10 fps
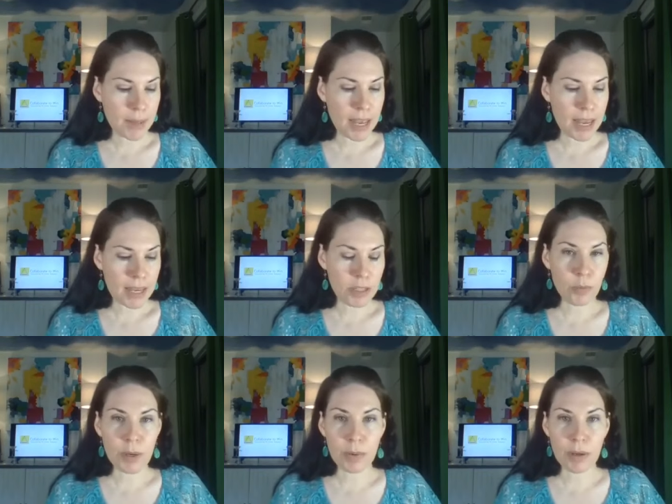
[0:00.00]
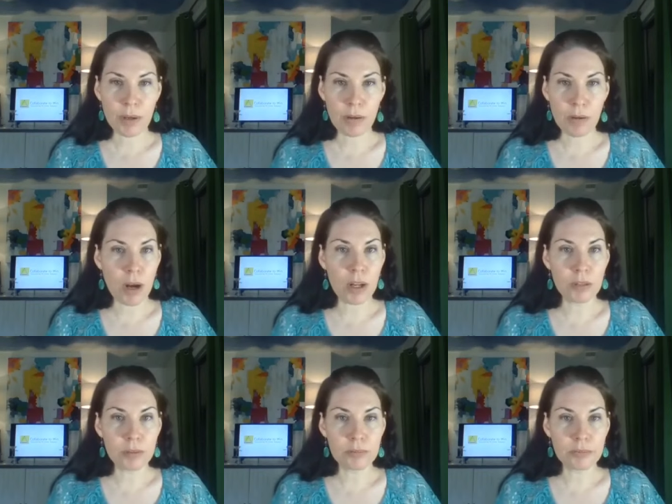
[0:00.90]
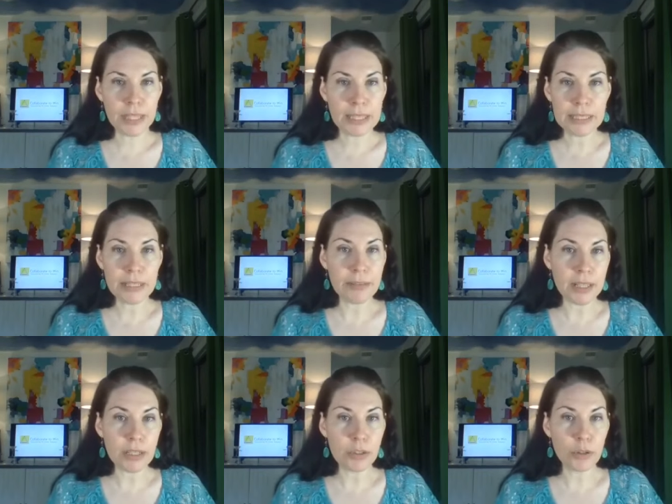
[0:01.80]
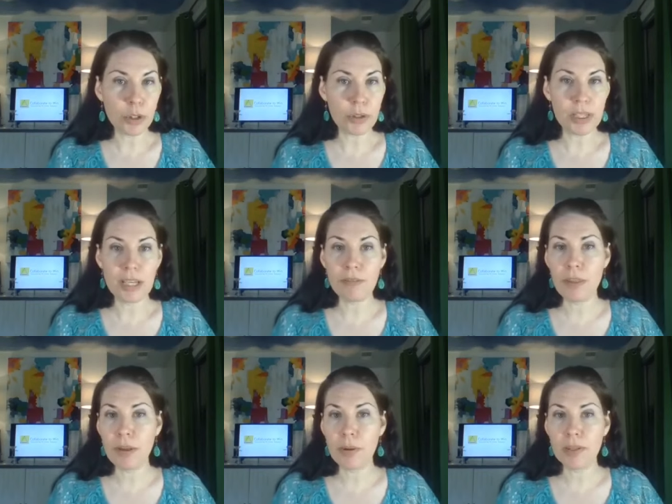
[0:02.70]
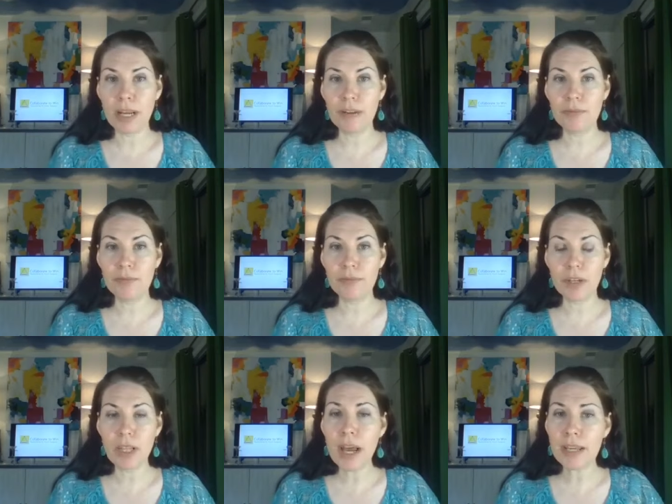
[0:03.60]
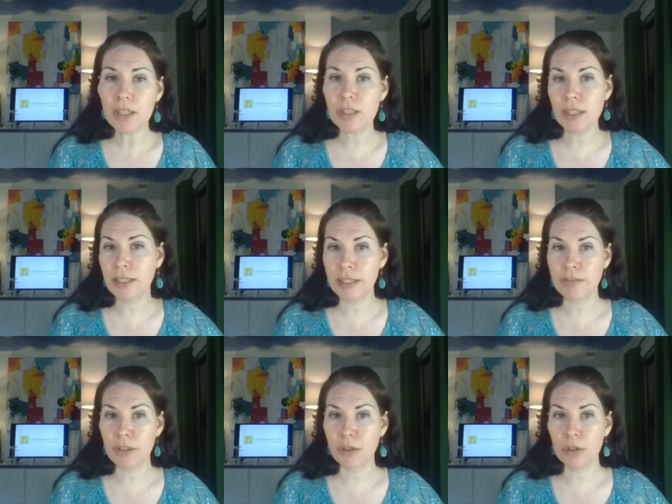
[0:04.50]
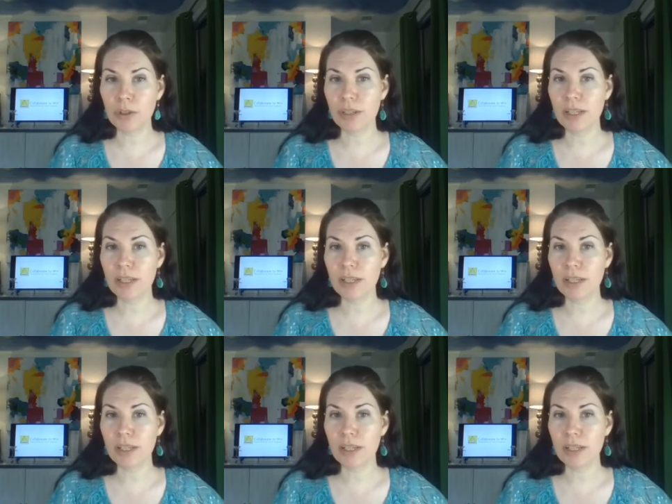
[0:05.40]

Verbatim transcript: and we were all like living in New Jersey, even though a lot of the clients didn't live in New Jersey.